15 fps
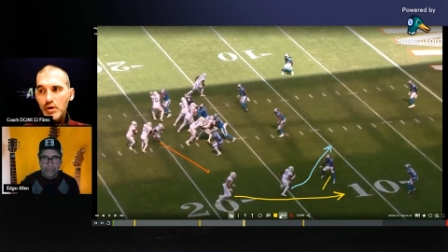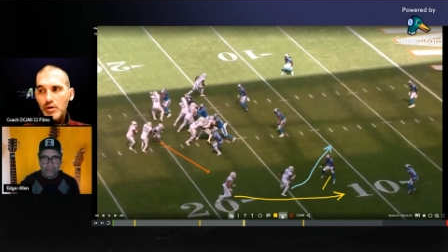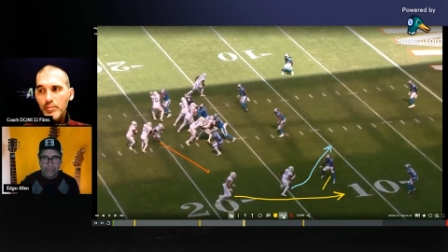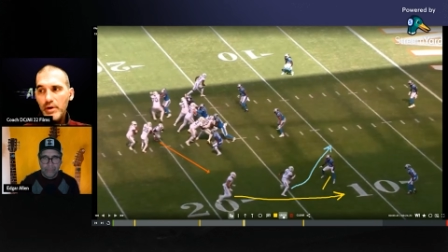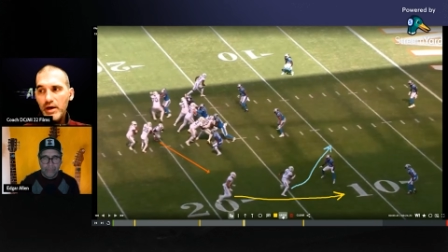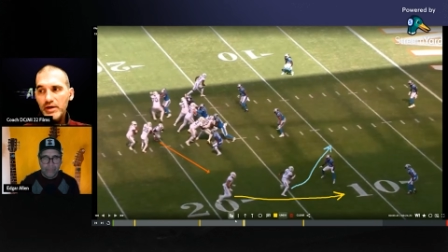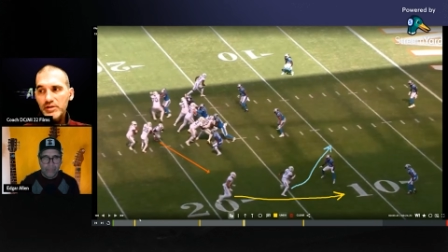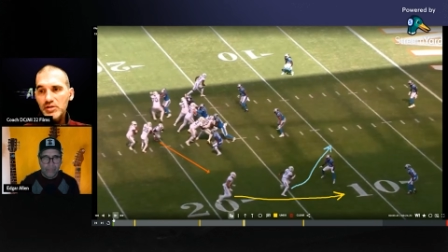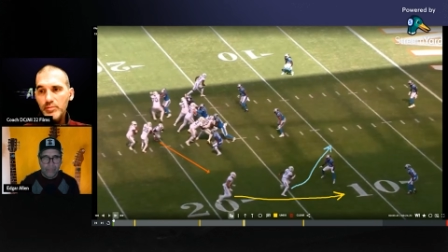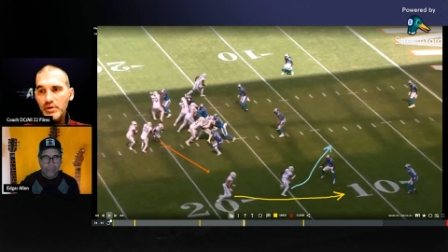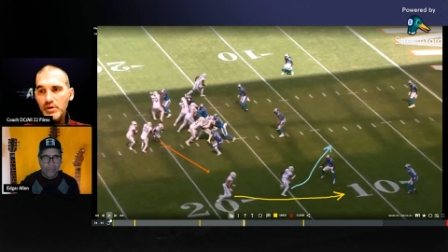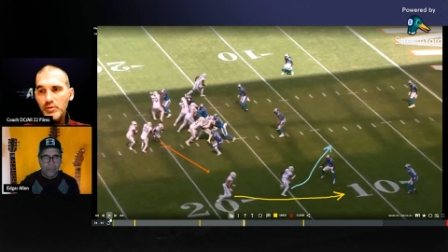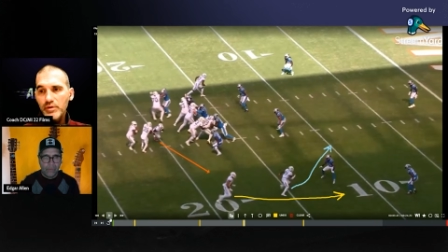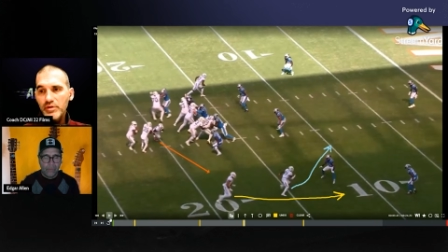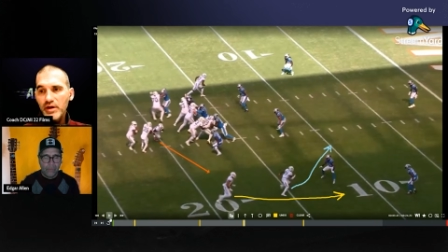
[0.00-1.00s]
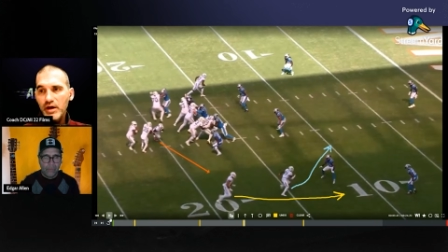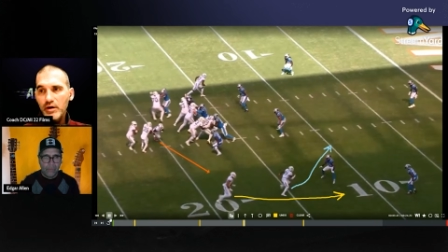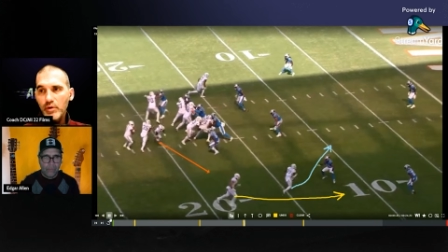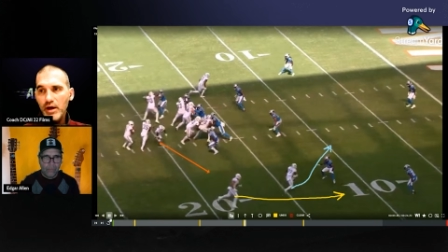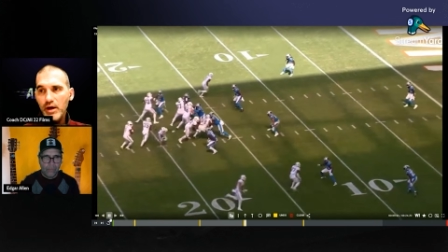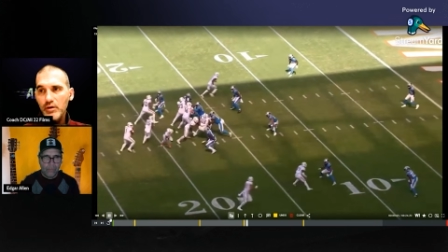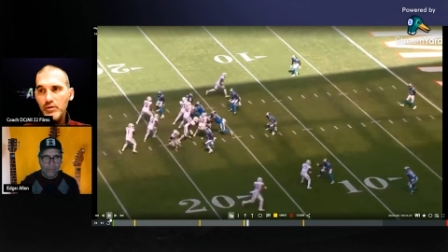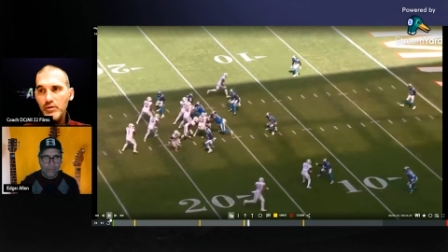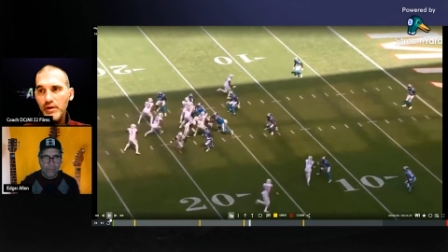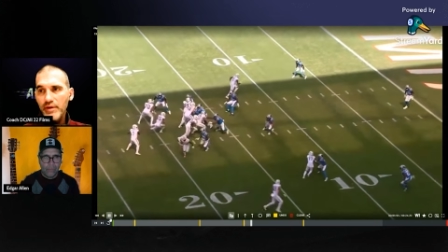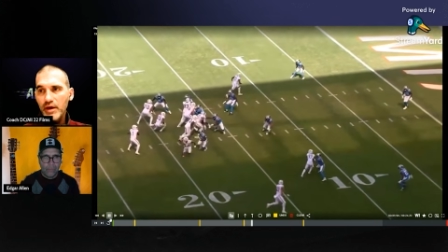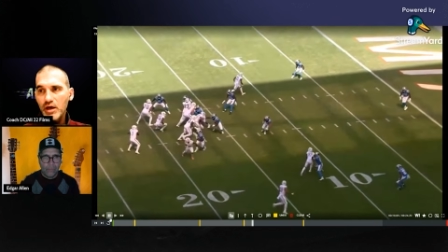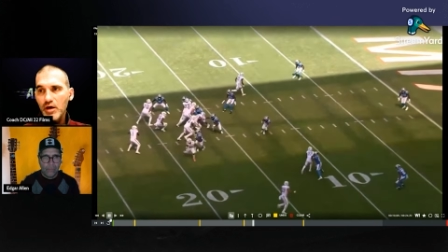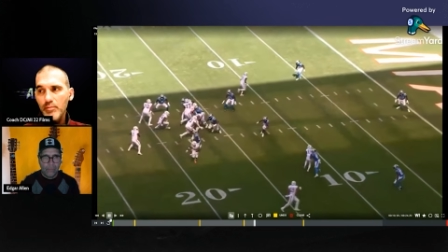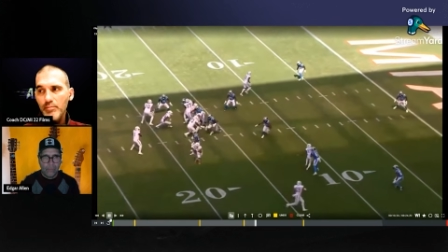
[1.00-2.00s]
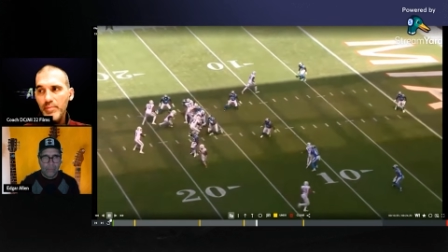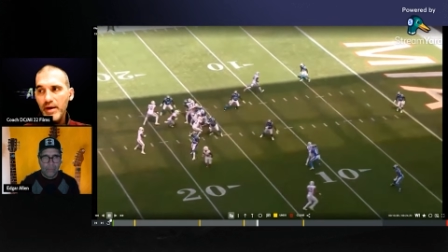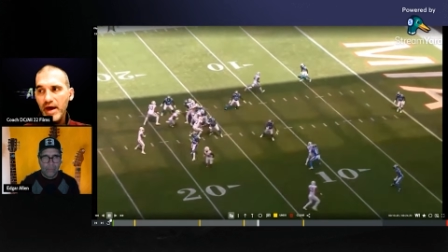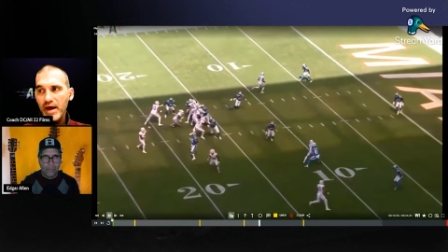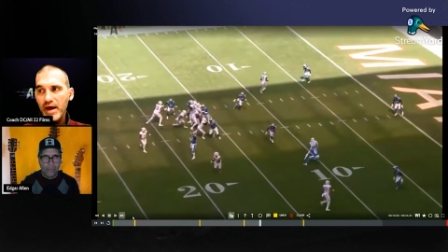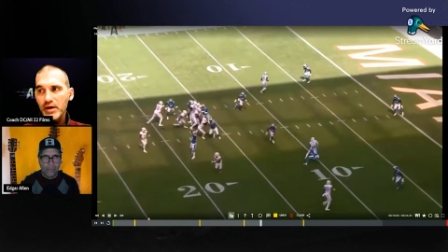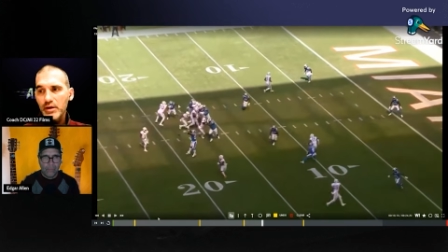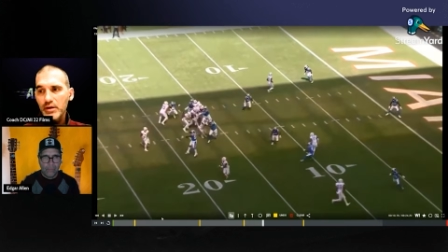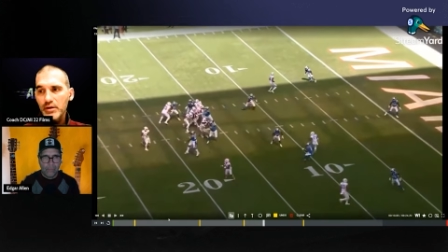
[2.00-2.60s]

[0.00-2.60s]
possibly with that route and then come back